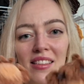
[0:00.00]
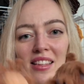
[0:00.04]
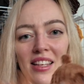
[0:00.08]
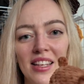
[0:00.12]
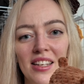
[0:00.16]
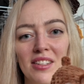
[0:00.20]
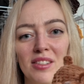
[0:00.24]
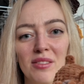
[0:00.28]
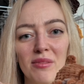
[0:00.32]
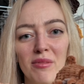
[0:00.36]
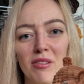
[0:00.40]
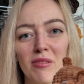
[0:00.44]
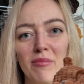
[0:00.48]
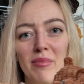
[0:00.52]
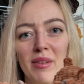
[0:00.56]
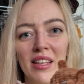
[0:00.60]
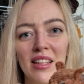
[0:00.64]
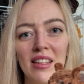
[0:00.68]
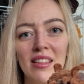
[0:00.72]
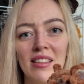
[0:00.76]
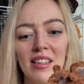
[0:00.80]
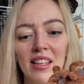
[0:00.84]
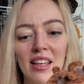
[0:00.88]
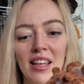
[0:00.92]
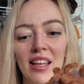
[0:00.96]
these will
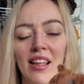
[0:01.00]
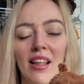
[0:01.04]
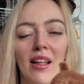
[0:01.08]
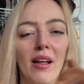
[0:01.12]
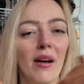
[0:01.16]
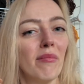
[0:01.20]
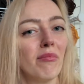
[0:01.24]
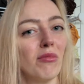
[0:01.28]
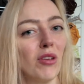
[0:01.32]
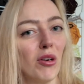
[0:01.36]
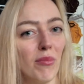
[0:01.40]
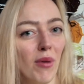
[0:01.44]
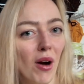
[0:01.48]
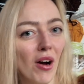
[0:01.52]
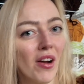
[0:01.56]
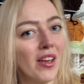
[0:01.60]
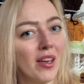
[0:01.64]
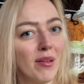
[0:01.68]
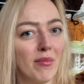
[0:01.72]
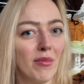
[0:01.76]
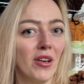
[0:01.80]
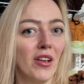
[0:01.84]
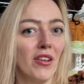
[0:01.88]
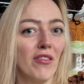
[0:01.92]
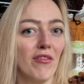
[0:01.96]
be the more
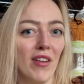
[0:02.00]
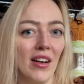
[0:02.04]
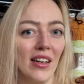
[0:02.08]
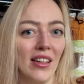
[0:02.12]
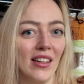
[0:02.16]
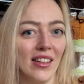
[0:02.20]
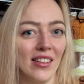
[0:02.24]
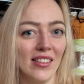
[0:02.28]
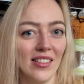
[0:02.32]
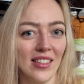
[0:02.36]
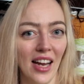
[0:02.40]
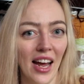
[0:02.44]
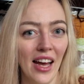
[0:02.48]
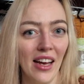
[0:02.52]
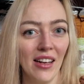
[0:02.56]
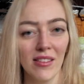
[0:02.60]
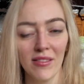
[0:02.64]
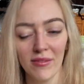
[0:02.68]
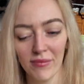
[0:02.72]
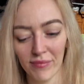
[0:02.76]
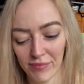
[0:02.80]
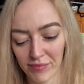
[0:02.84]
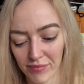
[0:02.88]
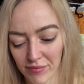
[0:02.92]
pocket money friendly style.